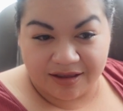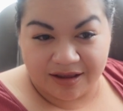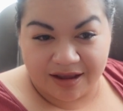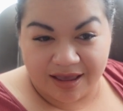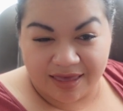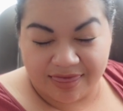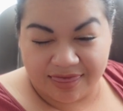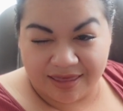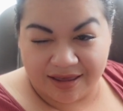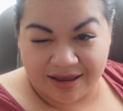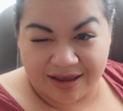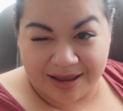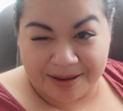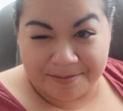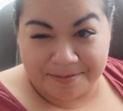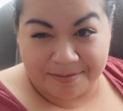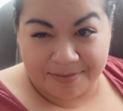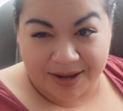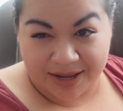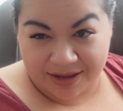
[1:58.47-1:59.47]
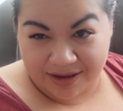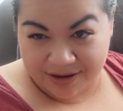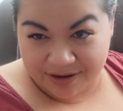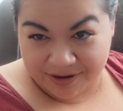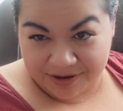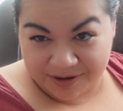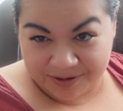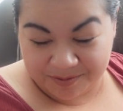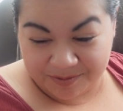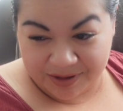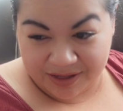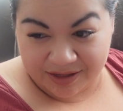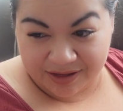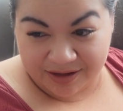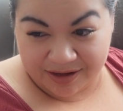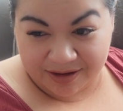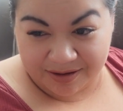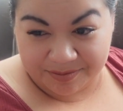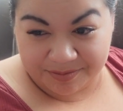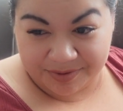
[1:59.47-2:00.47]
I think I might hear him waking
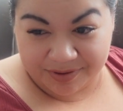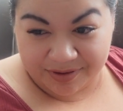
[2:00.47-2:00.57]
up.